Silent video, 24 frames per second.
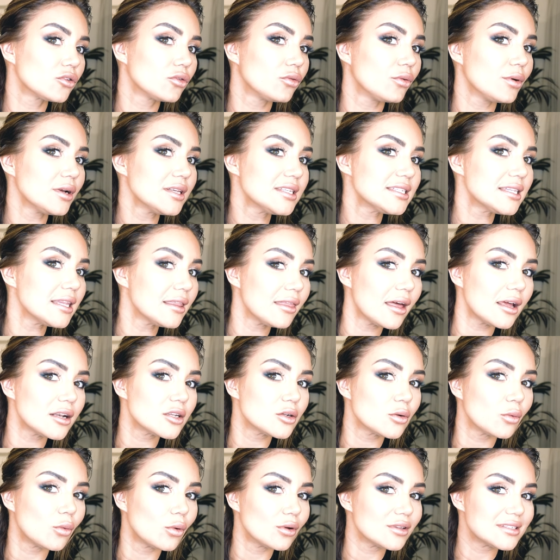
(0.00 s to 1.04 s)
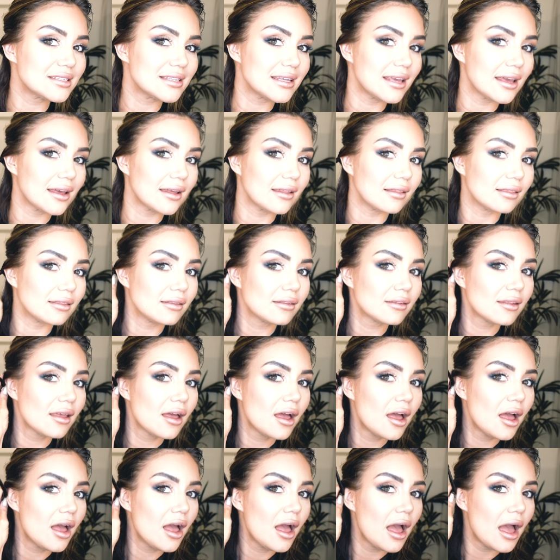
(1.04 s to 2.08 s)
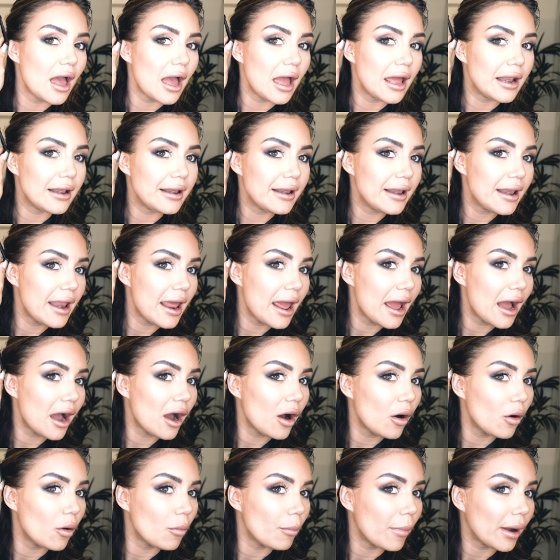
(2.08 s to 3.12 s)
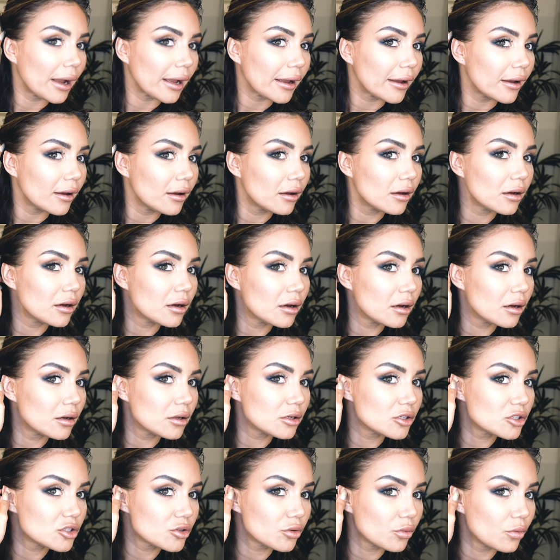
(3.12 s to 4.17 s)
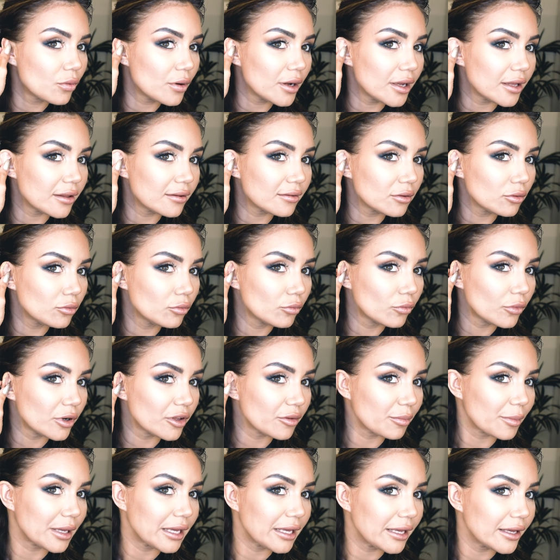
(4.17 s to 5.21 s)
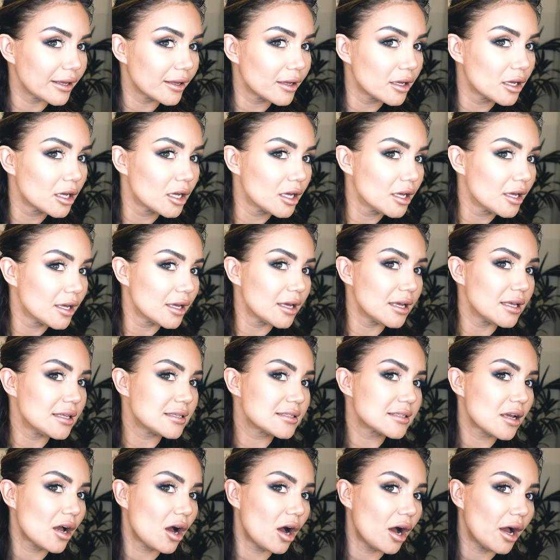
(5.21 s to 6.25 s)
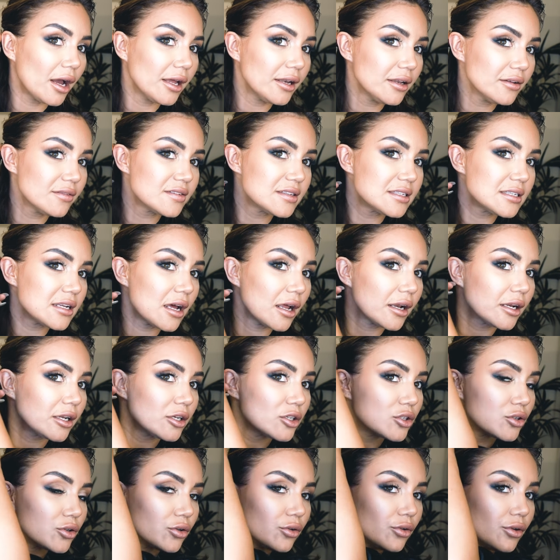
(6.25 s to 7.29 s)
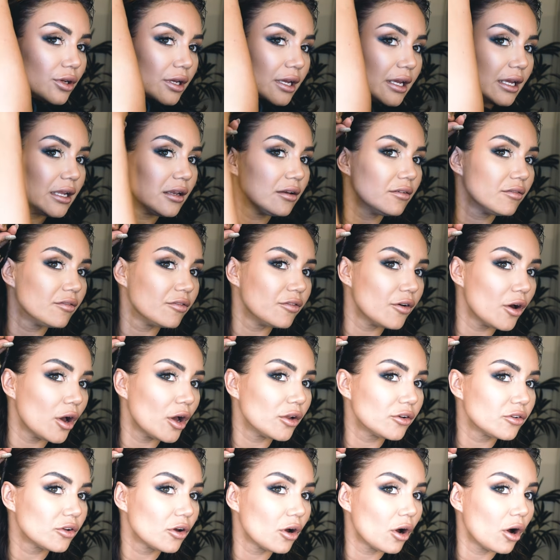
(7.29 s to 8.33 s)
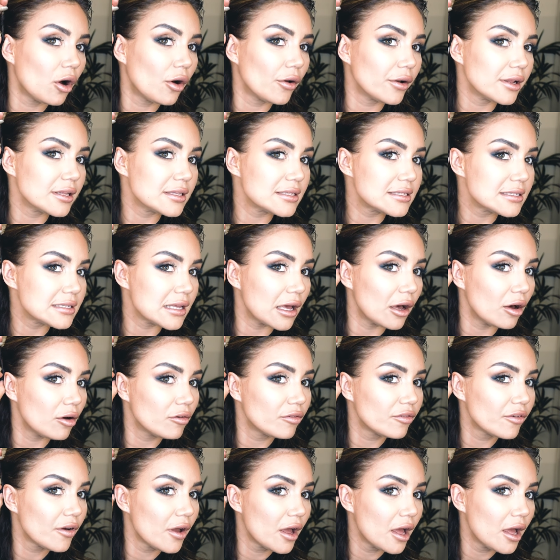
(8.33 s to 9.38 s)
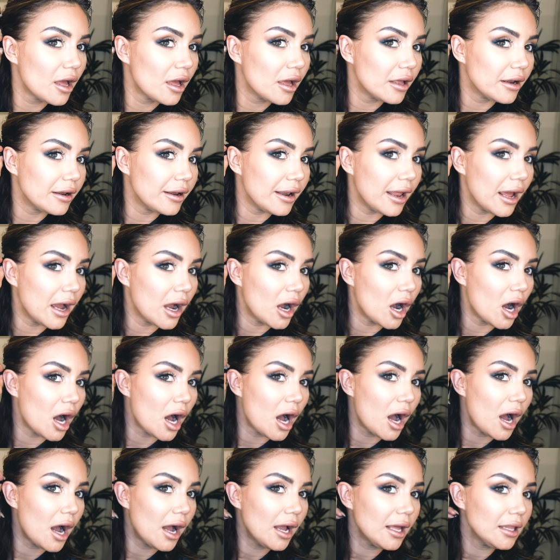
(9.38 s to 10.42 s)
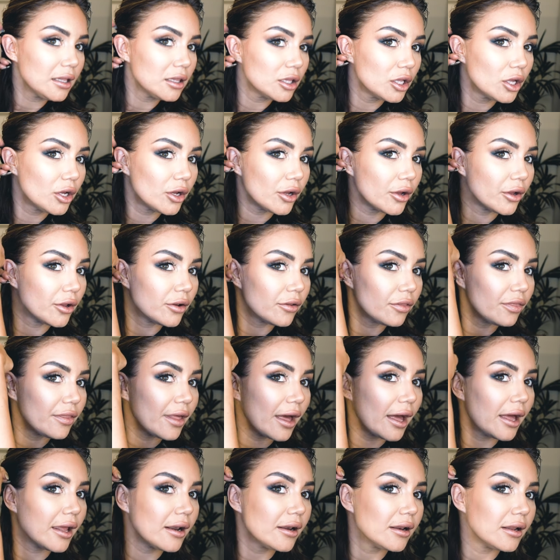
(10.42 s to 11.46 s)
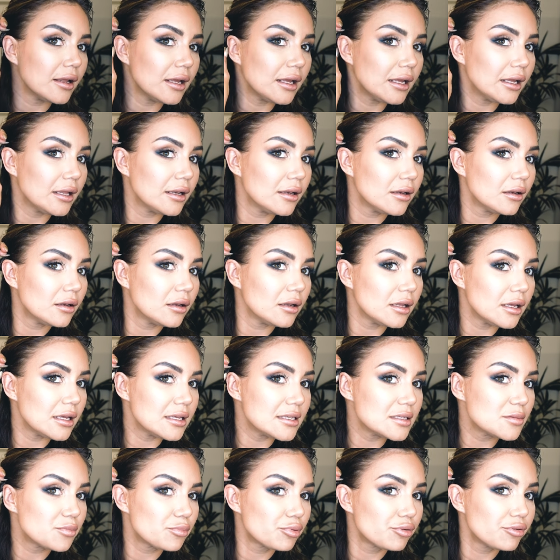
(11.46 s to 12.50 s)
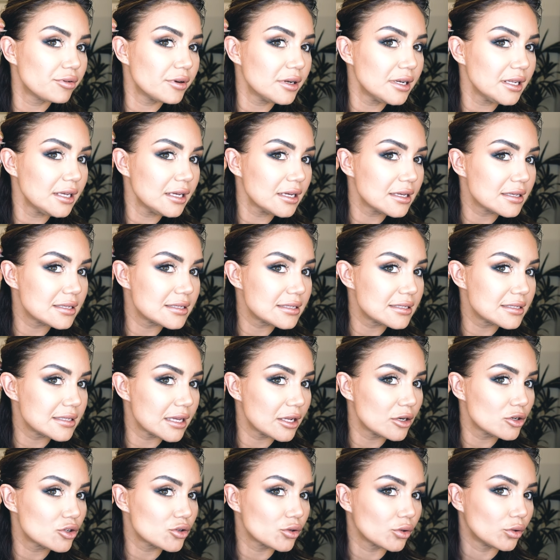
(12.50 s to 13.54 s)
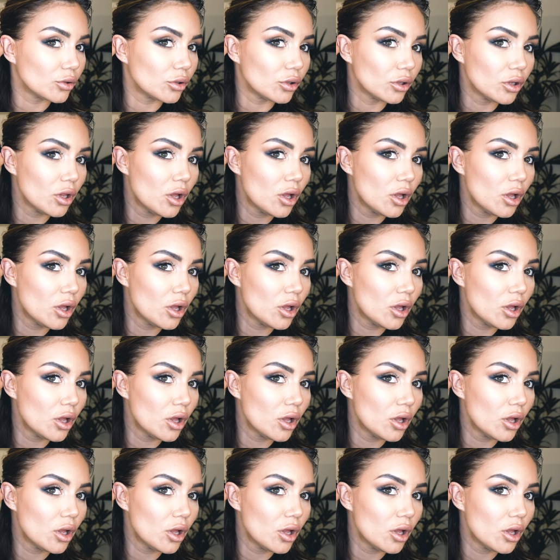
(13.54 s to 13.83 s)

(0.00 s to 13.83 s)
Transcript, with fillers: twisted that towards the end, and now my twist is kind of starting to invert on itself. Now, I learned that it is pretty essential